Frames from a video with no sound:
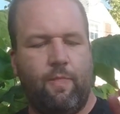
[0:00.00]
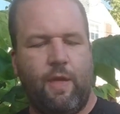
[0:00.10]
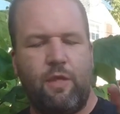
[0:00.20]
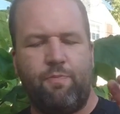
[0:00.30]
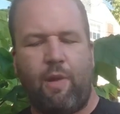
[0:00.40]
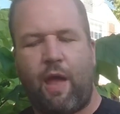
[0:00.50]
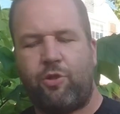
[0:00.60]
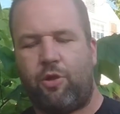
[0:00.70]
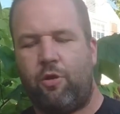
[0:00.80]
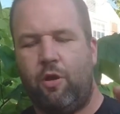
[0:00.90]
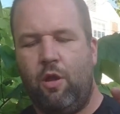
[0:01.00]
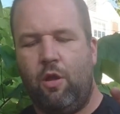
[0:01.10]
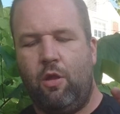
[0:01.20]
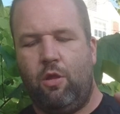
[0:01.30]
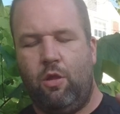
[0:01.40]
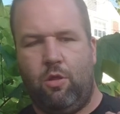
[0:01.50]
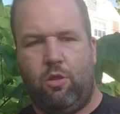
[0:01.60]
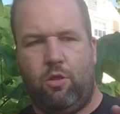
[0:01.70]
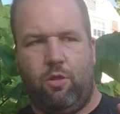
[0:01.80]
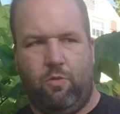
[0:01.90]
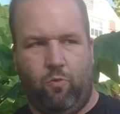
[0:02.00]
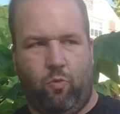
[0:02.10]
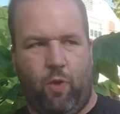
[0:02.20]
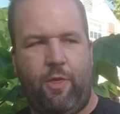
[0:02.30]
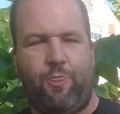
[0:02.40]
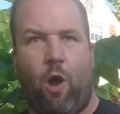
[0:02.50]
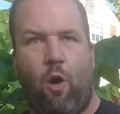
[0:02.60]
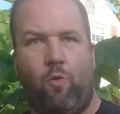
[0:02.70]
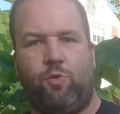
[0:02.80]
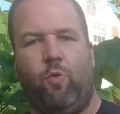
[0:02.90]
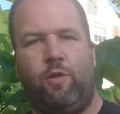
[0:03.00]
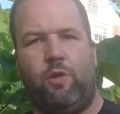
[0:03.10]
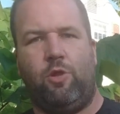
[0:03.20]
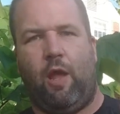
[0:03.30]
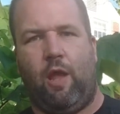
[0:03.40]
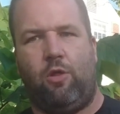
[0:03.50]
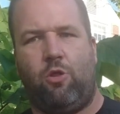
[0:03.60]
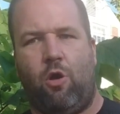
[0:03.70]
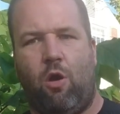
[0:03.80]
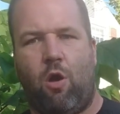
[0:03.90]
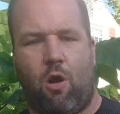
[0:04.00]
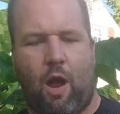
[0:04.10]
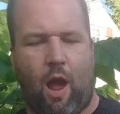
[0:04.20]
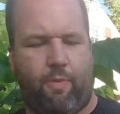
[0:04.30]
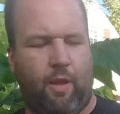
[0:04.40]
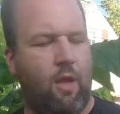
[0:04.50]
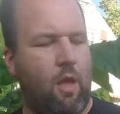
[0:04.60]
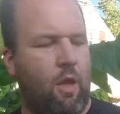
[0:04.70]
This blaster, we thought, was going to change our hobby